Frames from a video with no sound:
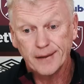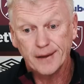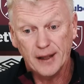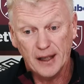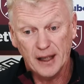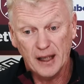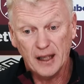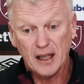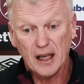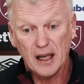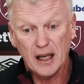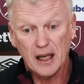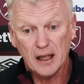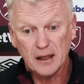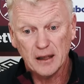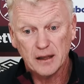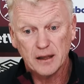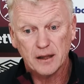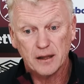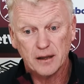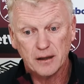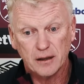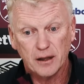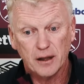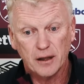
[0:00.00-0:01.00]

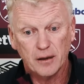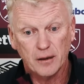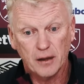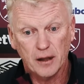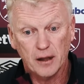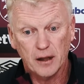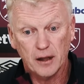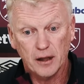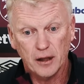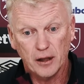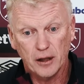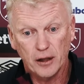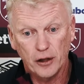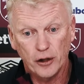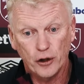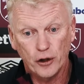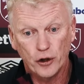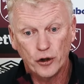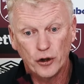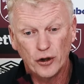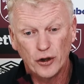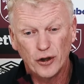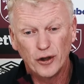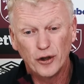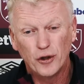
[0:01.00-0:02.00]
Agard
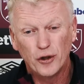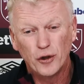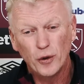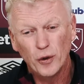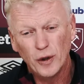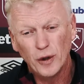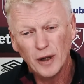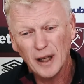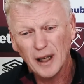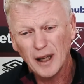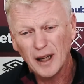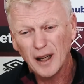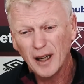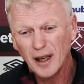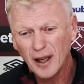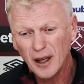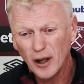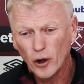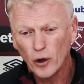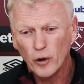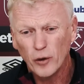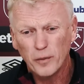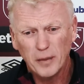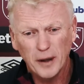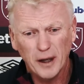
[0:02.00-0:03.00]
doing a
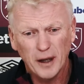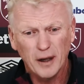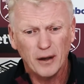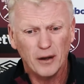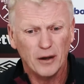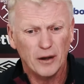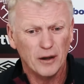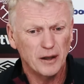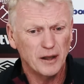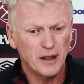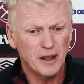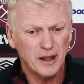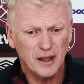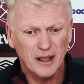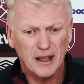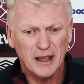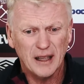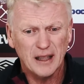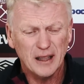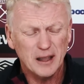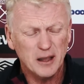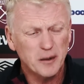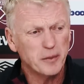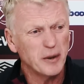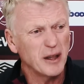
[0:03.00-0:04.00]
little bit on the
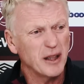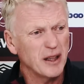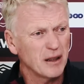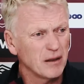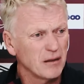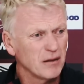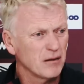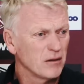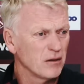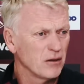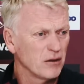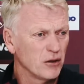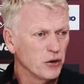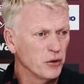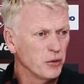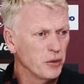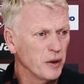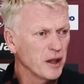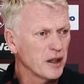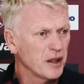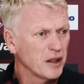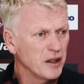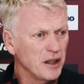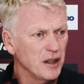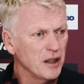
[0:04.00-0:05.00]
grass, but
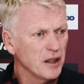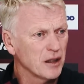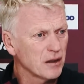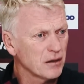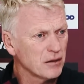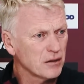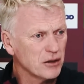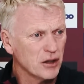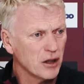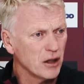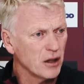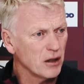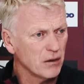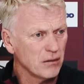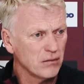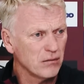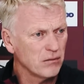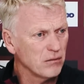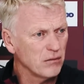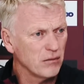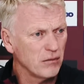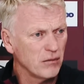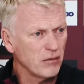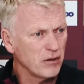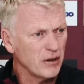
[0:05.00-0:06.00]
nowhere near sort of
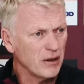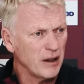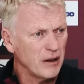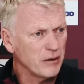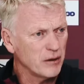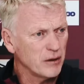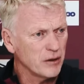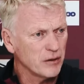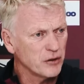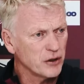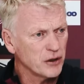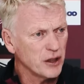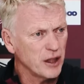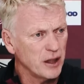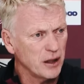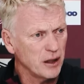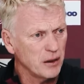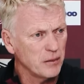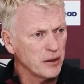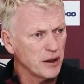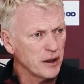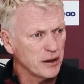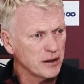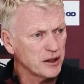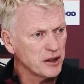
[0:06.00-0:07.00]
level of training.
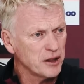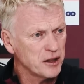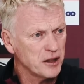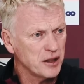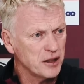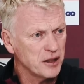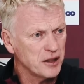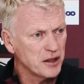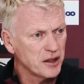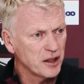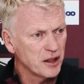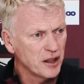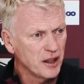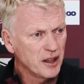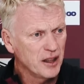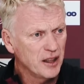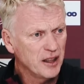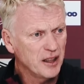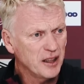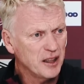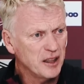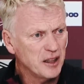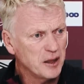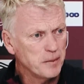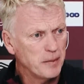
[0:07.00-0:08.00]
But at least he's
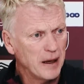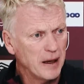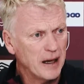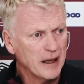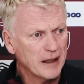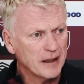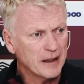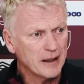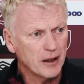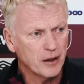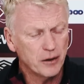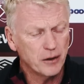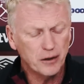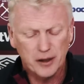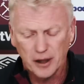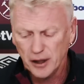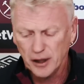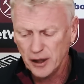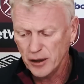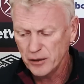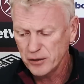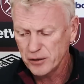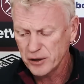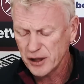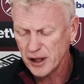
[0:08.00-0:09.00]
back now,
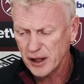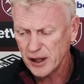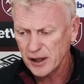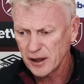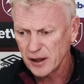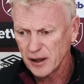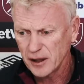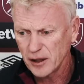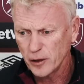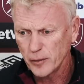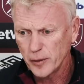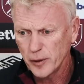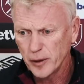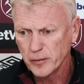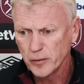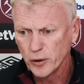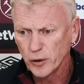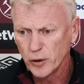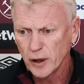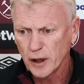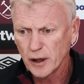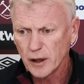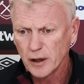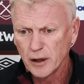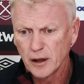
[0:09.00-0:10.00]
getting outside a little bit
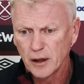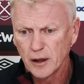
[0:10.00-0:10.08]
more.